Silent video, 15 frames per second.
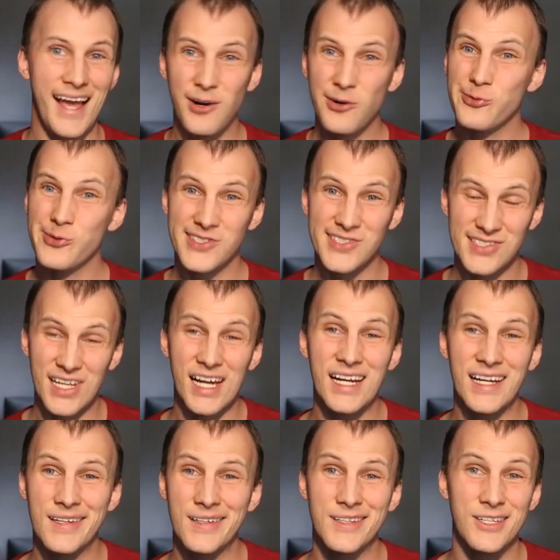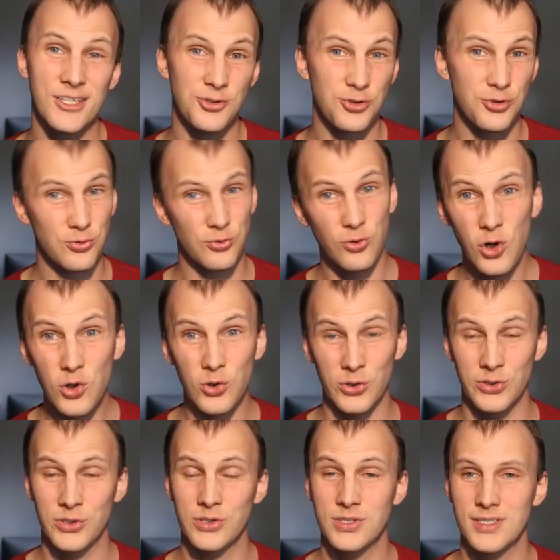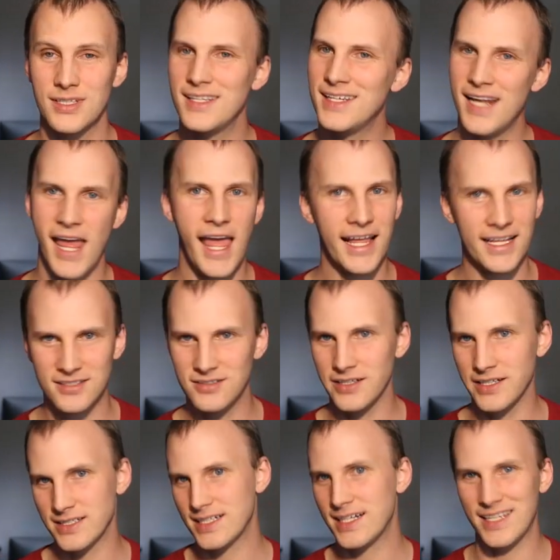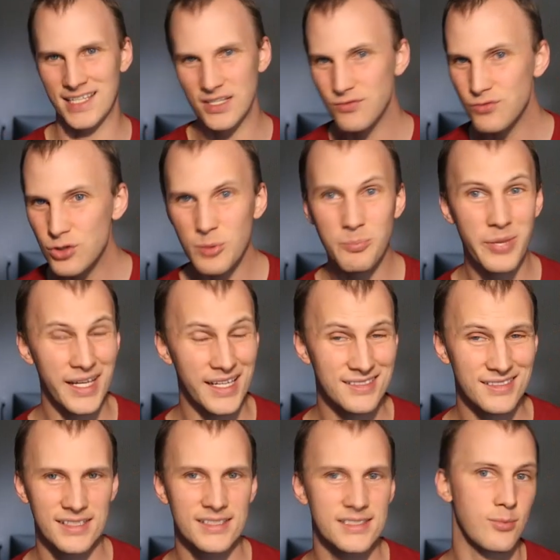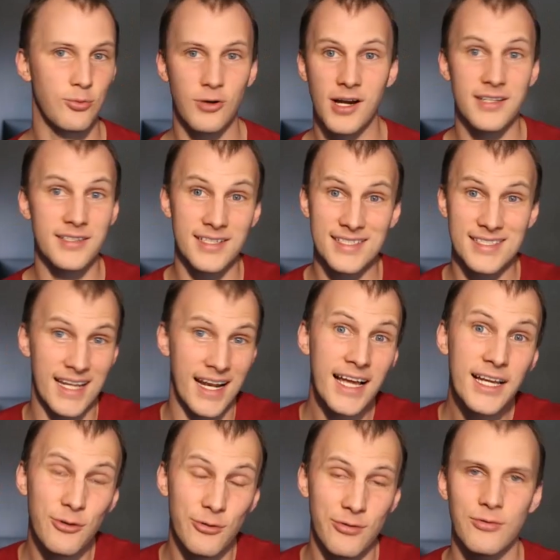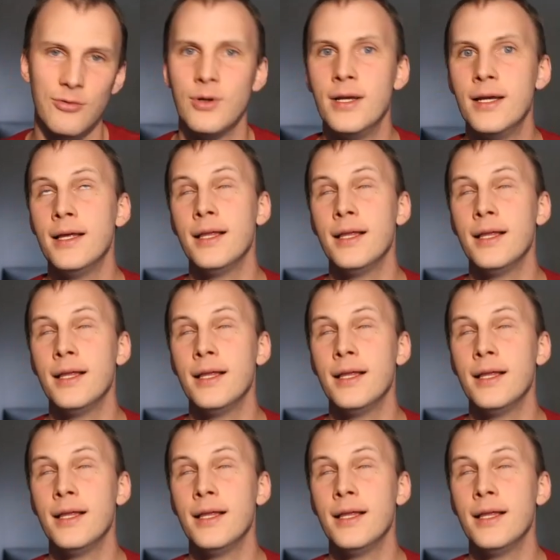how to assign controllers in Xlights, kind of give you the basics, the process that I go through